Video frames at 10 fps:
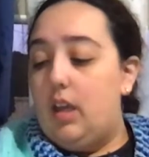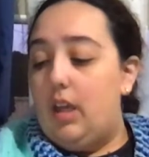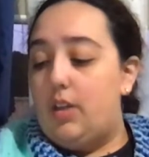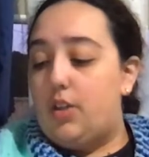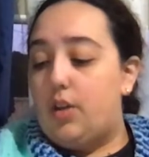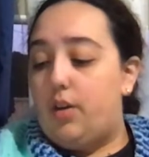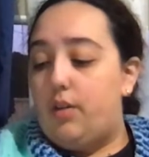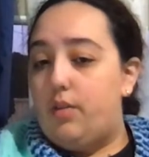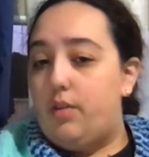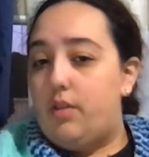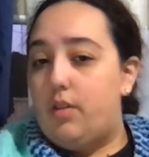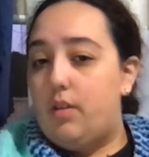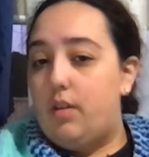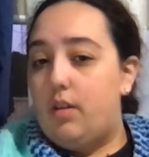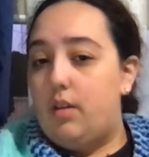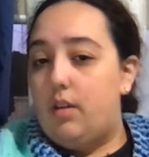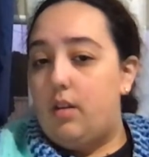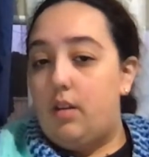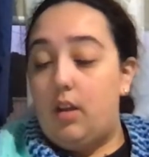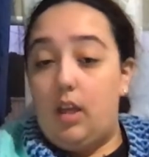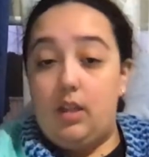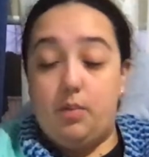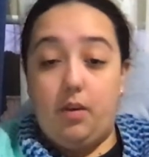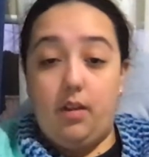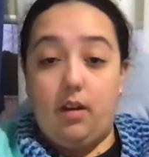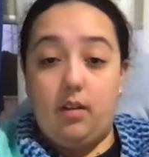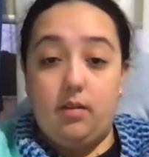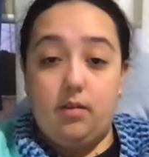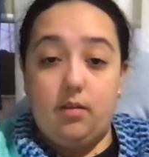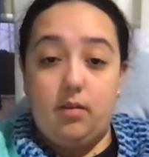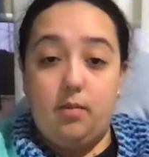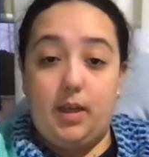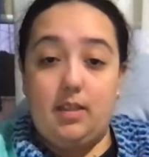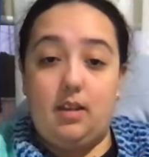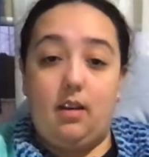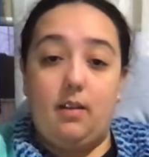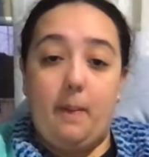It shows his brother, Bassi,